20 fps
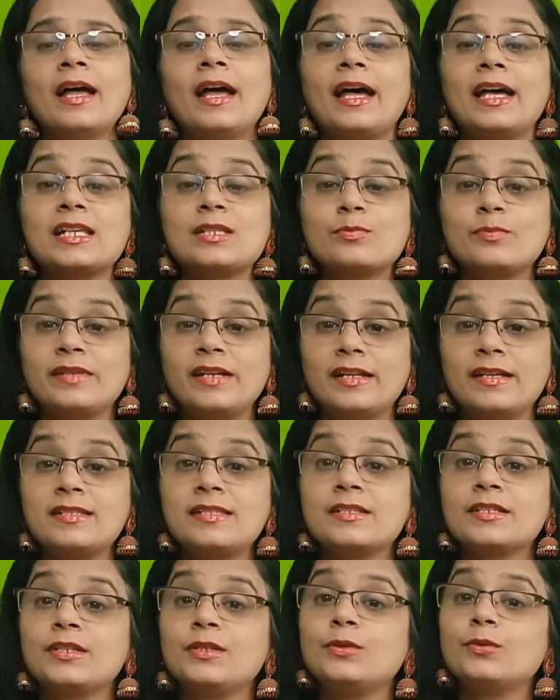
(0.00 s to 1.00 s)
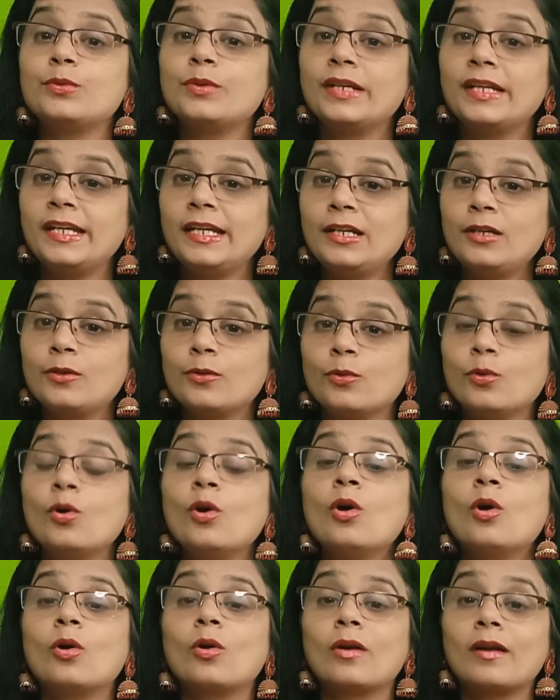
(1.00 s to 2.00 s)
as well as you need
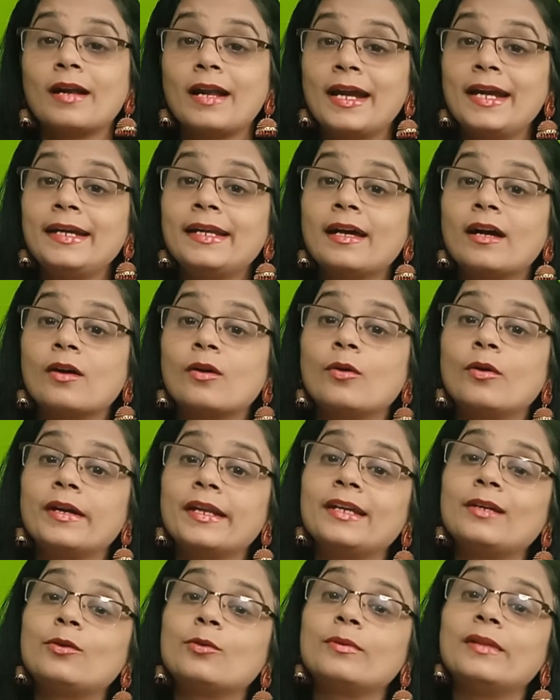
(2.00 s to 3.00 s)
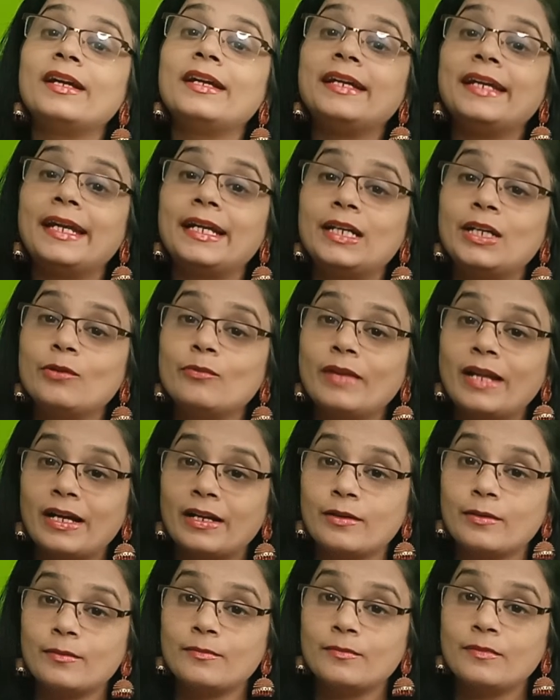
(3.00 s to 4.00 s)
to write according to the native
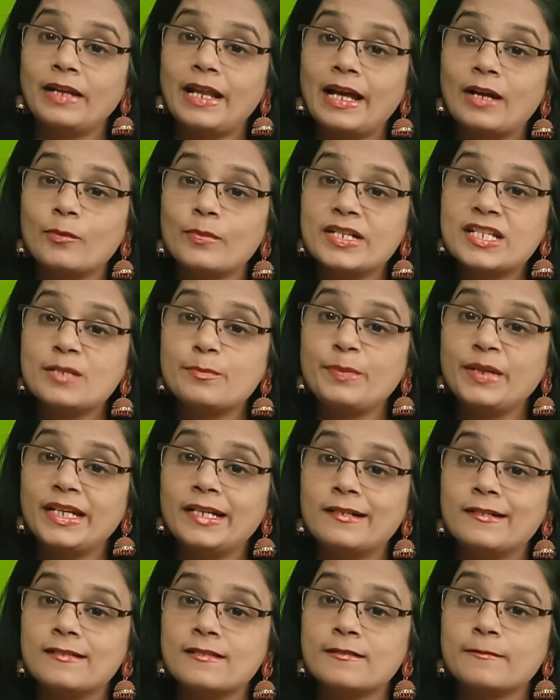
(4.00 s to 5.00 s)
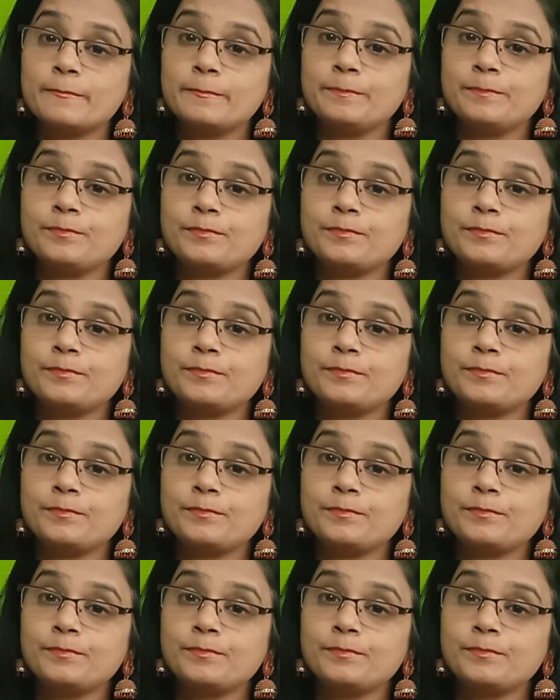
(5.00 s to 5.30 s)
language speakers.